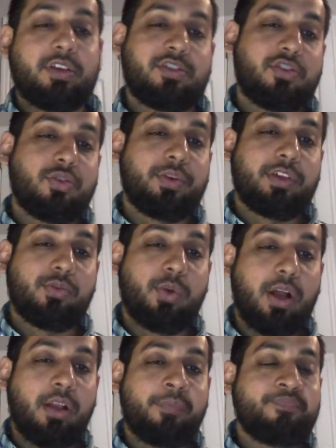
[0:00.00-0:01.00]
is true as
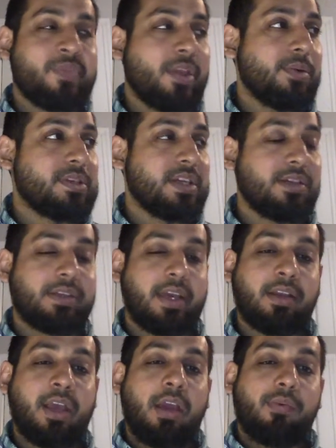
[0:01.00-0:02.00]
well, which is
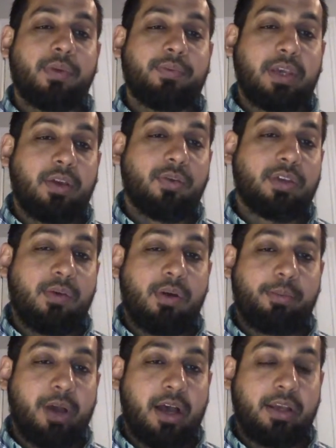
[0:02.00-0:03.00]
that when we use our
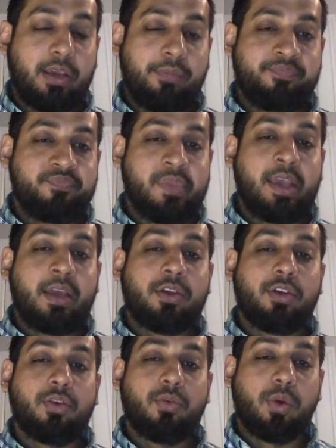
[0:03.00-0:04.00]
body
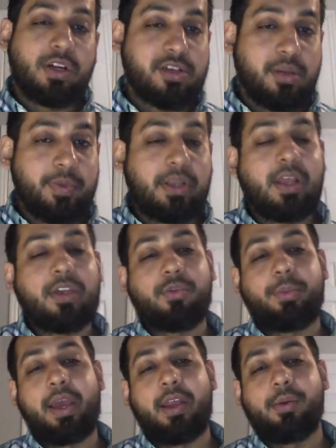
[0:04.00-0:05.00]
to worship Allah
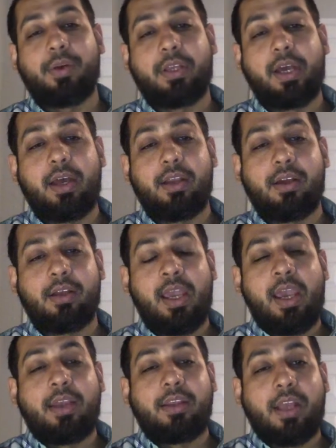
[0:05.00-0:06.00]
subhanahu wa ta'ala,
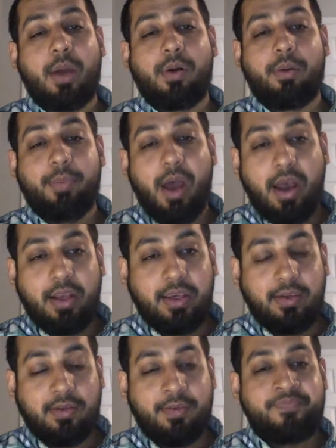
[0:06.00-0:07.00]
then our
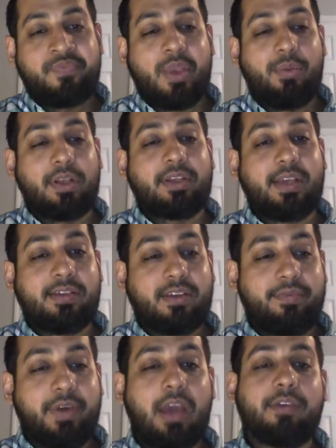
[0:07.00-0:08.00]
bodies will
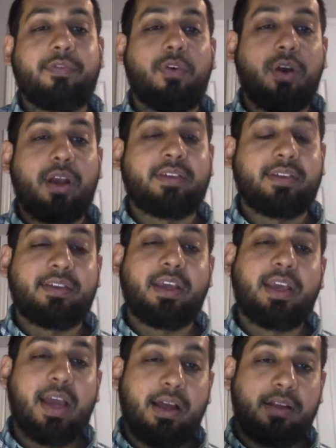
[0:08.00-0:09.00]
testify for us and say,
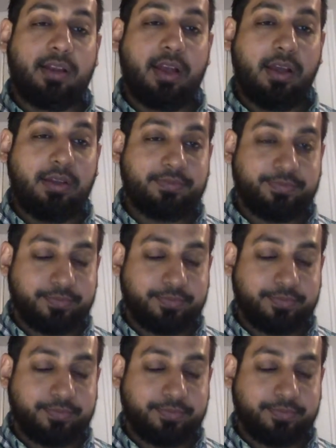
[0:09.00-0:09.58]
Ya Allah,